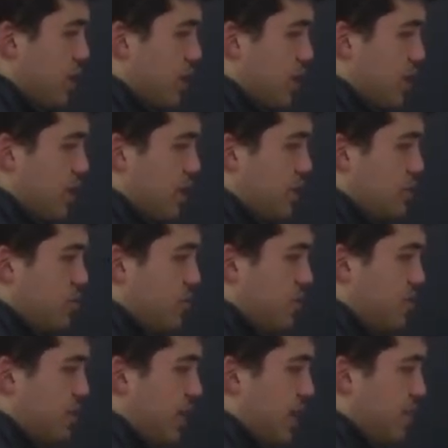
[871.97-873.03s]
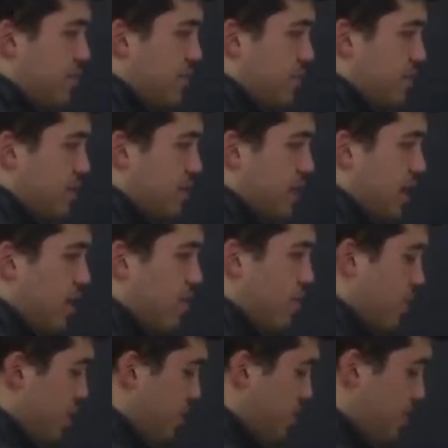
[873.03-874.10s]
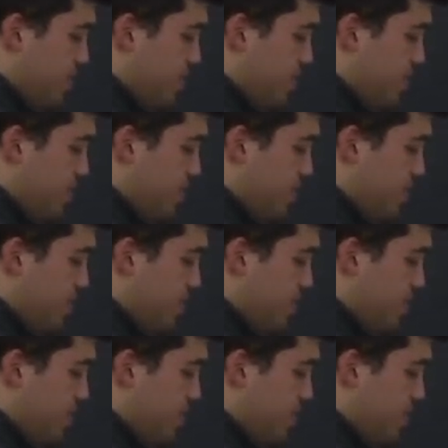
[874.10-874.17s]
it needs to be of type tau1